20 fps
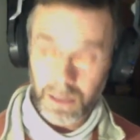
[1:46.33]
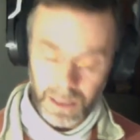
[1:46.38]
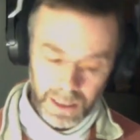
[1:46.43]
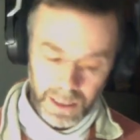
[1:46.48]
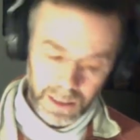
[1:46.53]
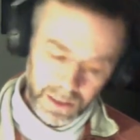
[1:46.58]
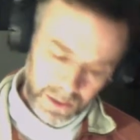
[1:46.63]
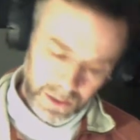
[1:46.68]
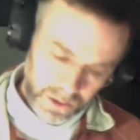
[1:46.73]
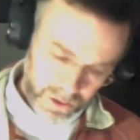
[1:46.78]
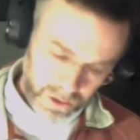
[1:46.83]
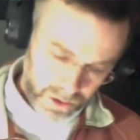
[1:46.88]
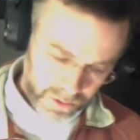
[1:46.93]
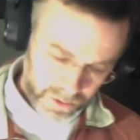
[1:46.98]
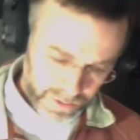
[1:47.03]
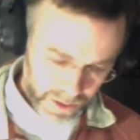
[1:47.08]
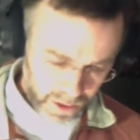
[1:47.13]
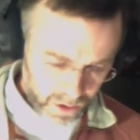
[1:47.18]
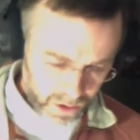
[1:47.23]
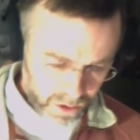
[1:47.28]
You listen to the
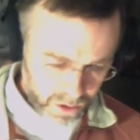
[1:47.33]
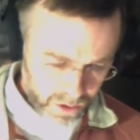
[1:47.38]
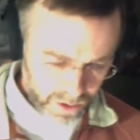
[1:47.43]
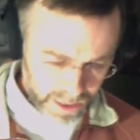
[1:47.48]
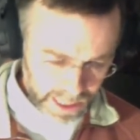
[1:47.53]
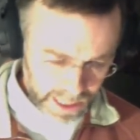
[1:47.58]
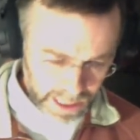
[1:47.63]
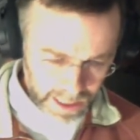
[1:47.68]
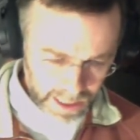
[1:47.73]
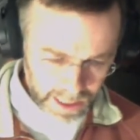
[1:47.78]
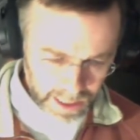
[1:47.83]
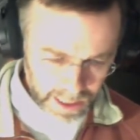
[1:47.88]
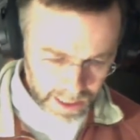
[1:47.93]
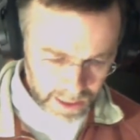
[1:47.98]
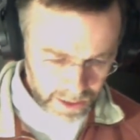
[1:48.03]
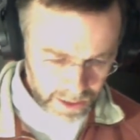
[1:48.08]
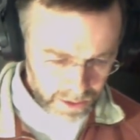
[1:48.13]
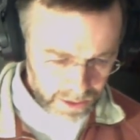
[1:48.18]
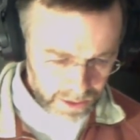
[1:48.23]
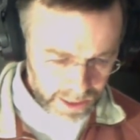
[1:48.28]
recording,
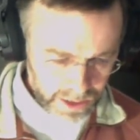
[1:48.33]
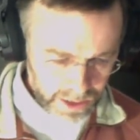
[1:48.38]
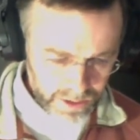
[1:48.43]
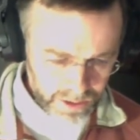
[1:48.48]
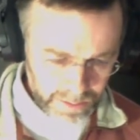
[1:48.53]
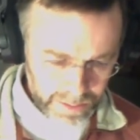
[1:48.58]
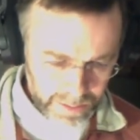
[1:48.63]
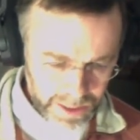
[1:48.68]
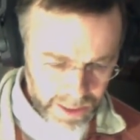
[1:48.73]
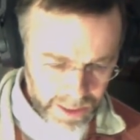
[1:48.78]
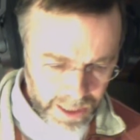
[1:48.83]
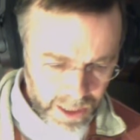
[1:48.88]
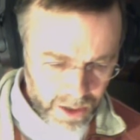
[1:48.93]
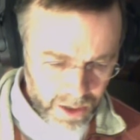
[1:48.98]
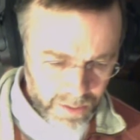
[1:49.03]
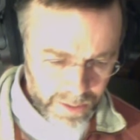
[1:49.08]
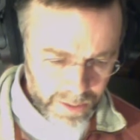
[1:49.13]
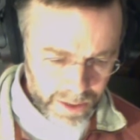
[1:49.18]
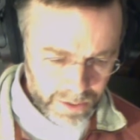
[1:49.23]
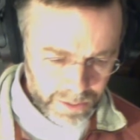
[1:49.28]
you'll hear trumpet and
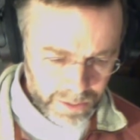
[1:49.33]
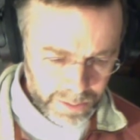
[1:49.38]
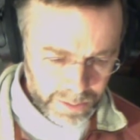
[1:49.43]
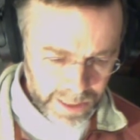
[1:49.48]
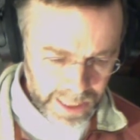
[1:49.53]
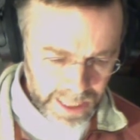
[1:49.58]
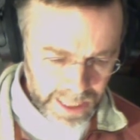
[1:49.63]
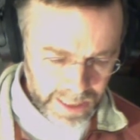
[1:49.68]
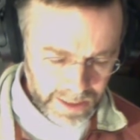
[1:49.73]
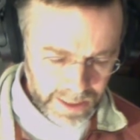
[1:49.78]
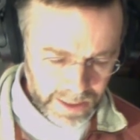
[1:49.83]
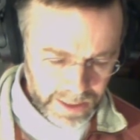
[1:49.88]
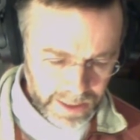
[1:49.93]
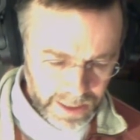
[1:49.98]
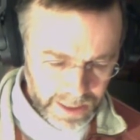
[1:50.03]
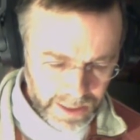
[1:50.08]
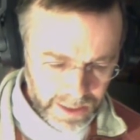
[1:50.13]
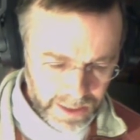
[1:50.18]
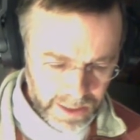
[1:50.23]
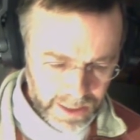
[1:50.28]
oboes play da
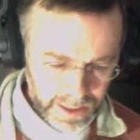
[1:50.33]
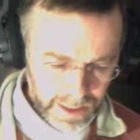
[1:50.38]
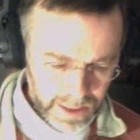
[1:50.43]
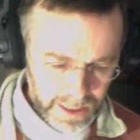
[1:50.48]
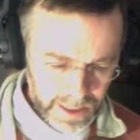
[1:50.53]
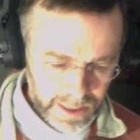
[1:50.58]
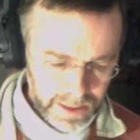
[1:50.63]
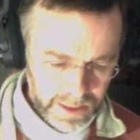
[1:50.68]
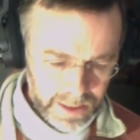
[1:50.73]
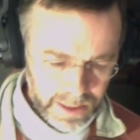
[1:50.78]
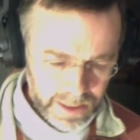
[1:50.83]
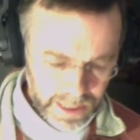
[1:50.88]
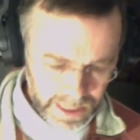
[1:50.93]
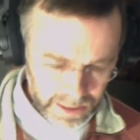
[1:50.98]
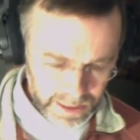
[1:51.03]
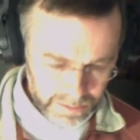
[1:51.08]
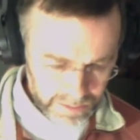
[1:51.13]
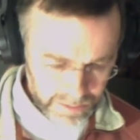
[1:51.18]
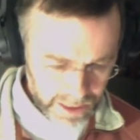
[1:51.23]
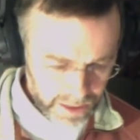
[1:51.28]
da da in the
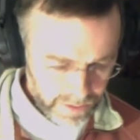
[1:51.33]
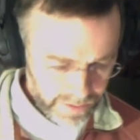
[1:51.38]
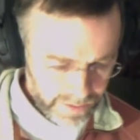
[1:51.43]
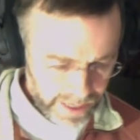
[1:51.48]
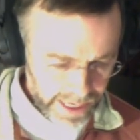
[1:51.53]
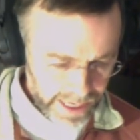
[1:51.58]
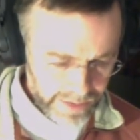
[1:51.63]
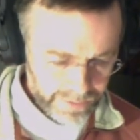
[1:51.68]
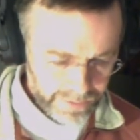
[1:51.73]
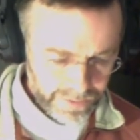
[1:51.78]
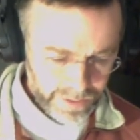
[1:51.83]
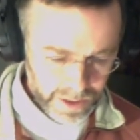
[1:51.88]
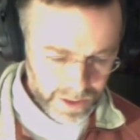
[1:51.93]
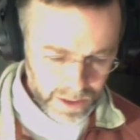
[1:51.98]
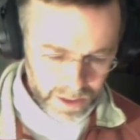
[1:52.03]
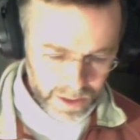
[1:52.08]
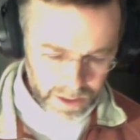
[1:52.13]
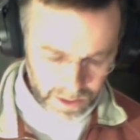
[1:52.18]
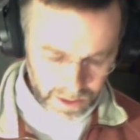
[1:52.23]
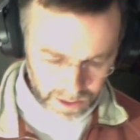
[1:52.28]
second bar of F.
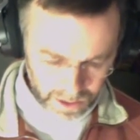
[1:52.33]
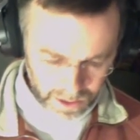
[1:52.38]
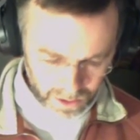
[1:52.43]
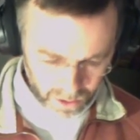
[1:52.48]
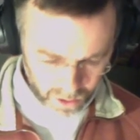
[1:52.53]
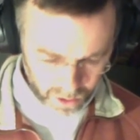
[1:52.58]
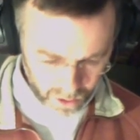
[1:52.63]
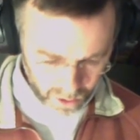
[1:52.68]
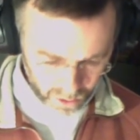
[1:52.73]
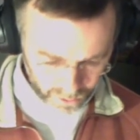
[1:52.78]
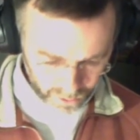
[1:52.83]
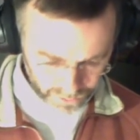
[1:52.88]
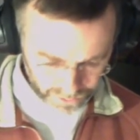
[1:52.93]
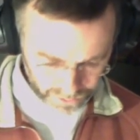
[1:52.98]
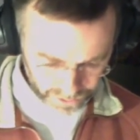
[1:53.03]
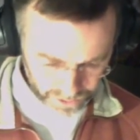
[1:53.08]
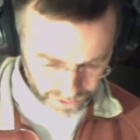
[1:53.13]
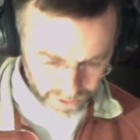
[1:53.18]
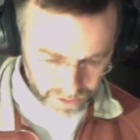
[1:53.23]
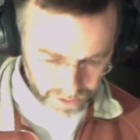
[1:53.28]

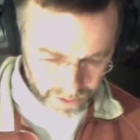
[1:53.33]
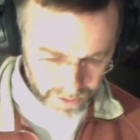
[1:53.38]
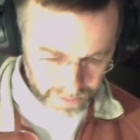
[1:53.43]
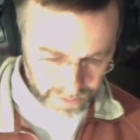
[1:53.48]
Horns,